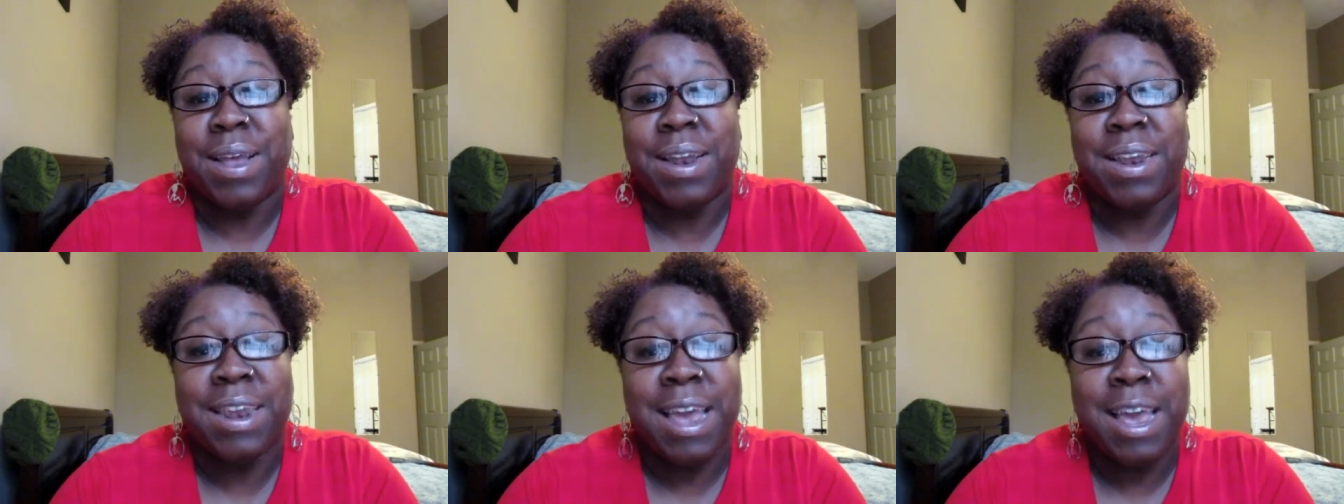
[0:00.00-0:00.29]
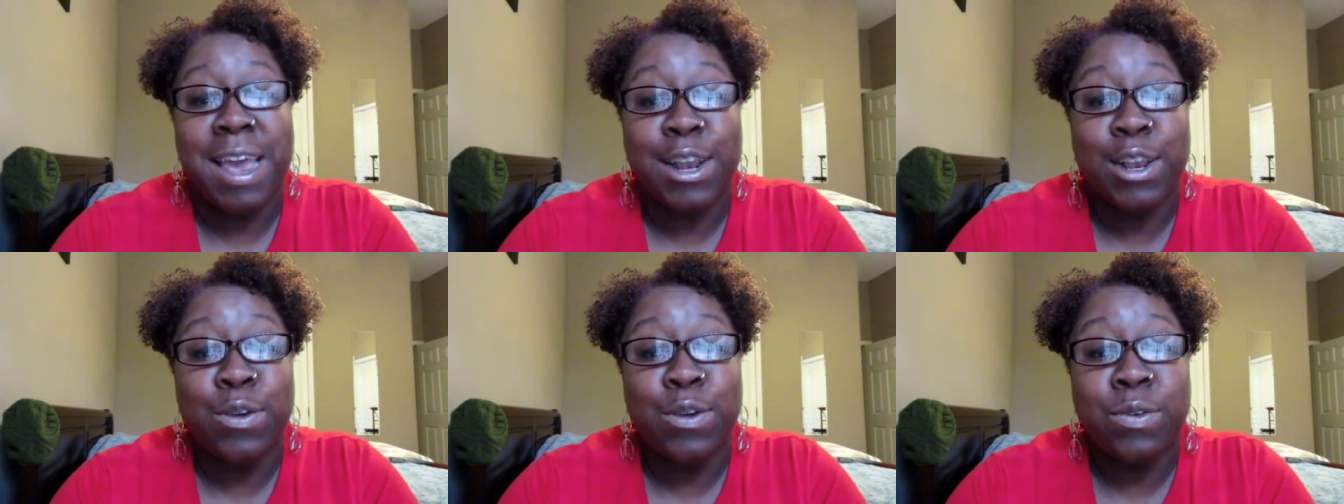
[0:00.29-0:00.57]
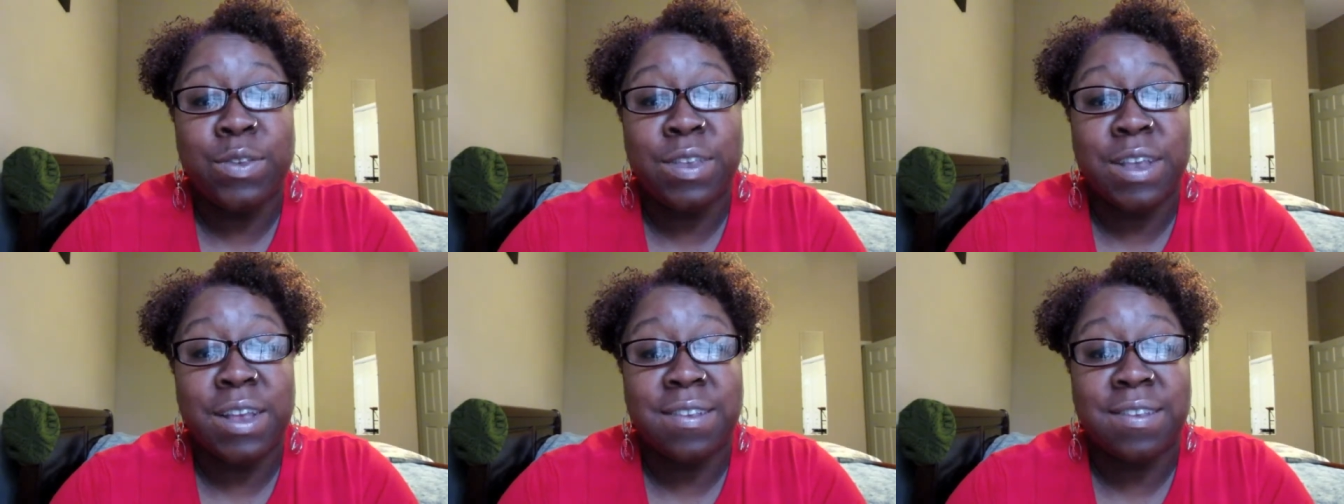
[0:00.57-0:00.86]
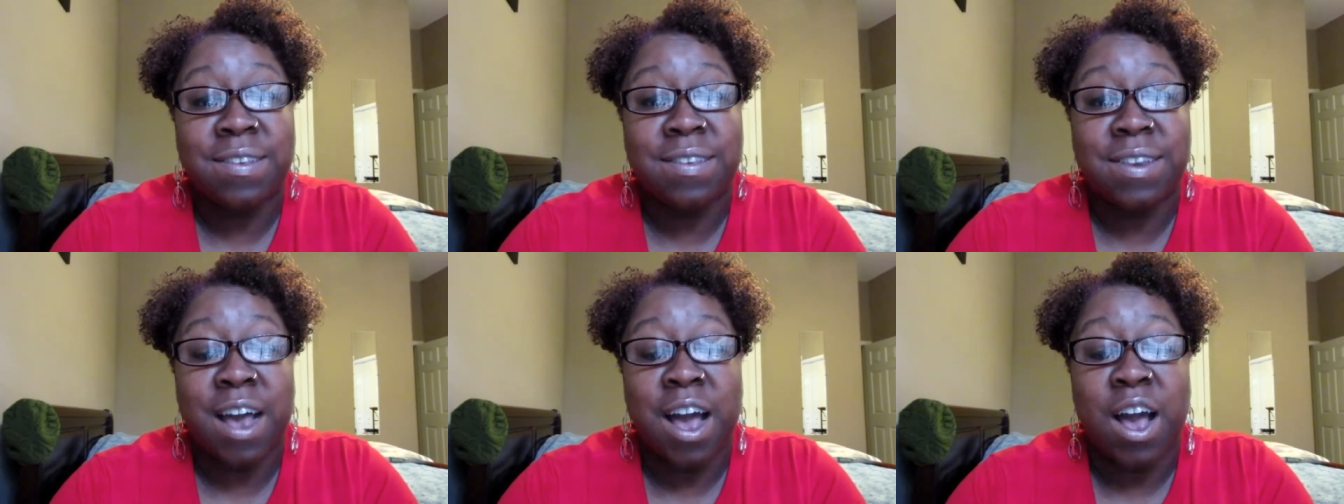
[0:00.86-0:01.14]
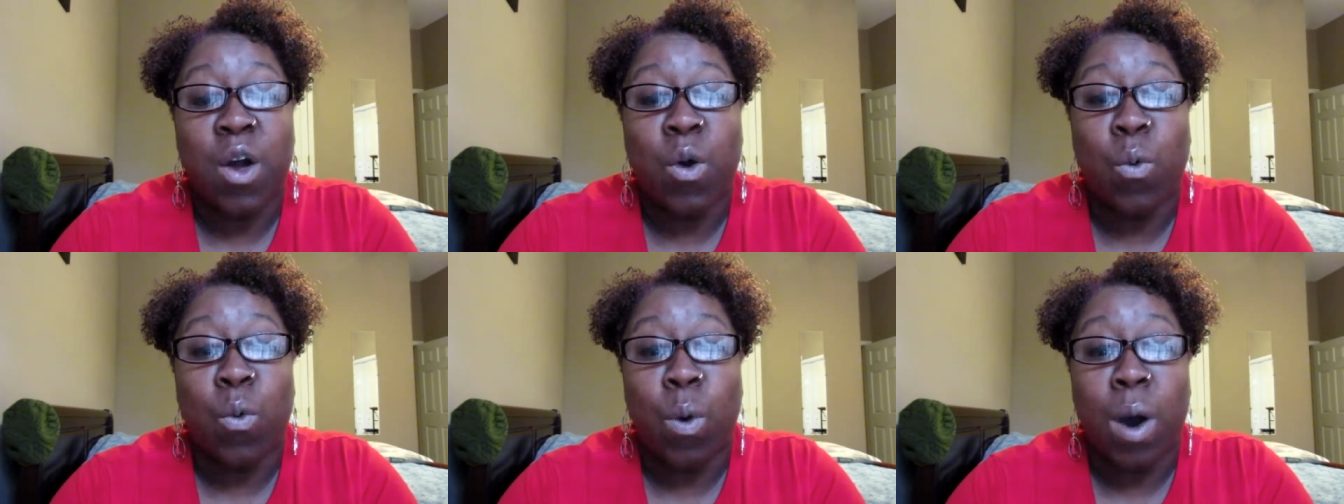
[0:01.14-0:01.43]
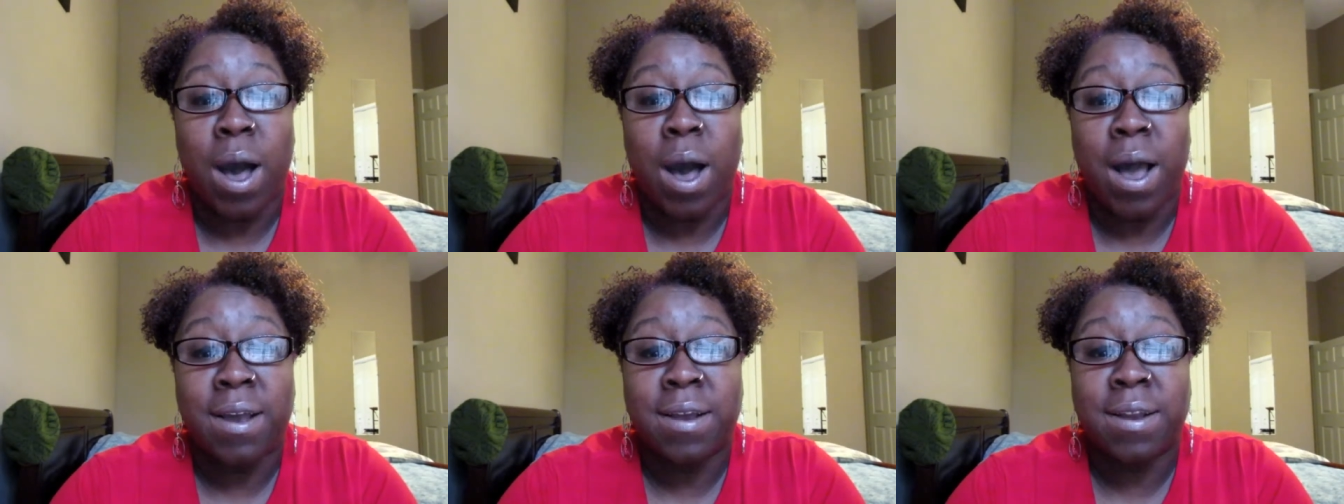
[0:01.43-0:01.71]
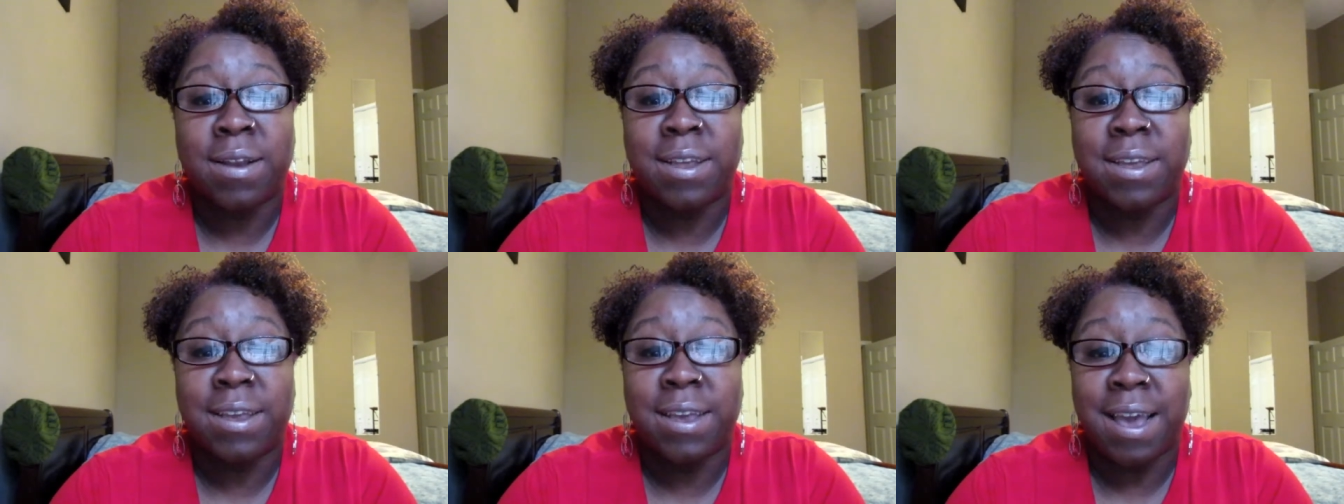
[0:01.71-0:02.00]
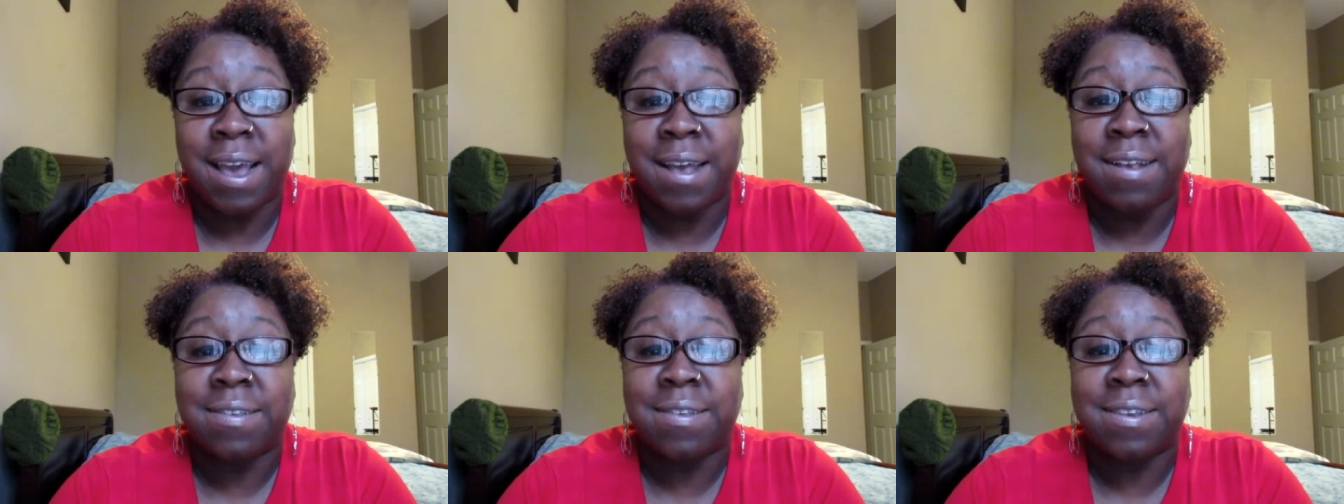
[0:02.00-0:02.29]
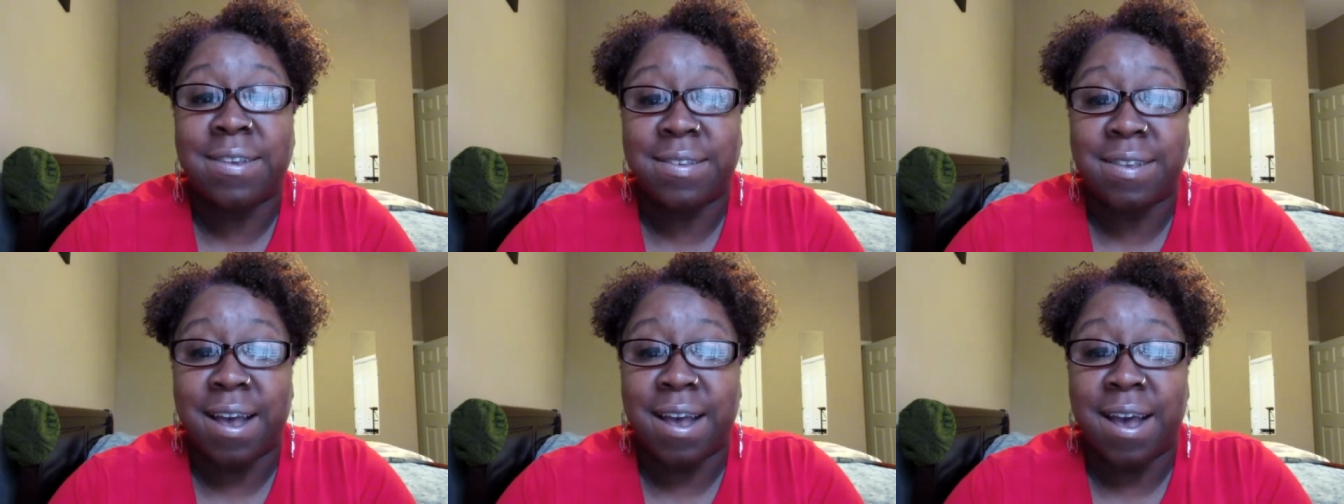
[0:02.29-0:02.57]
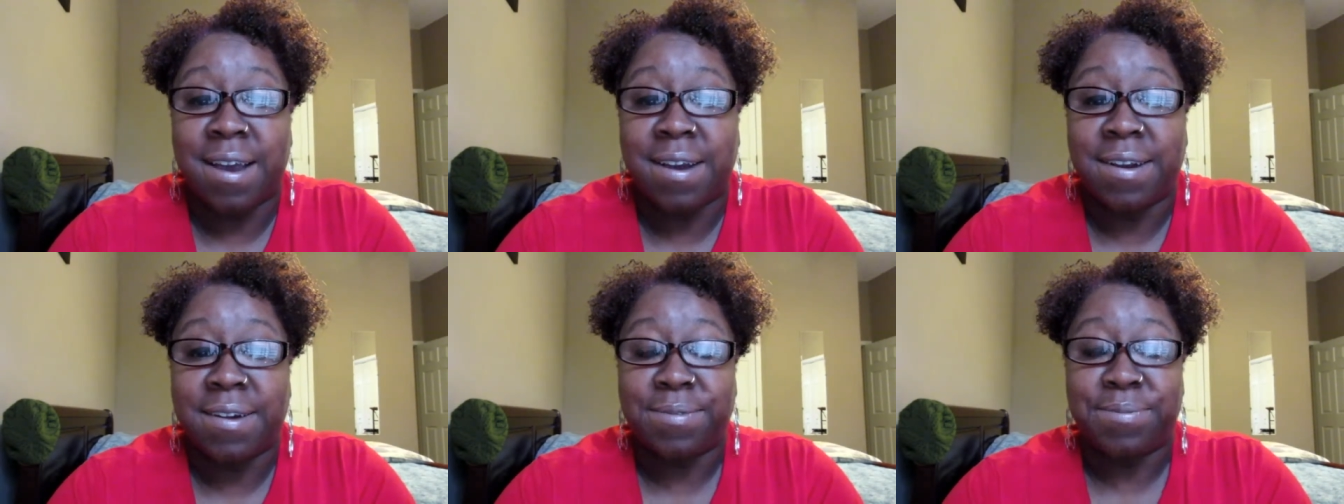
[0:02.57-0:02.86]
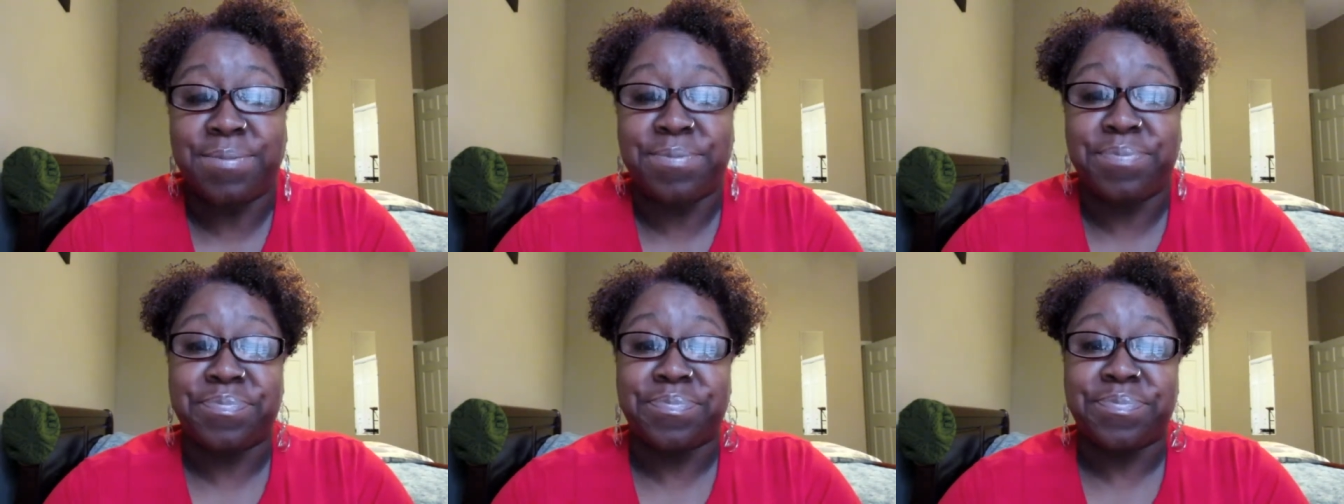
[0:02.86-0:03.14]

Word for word: Let loose and style wildly as desired.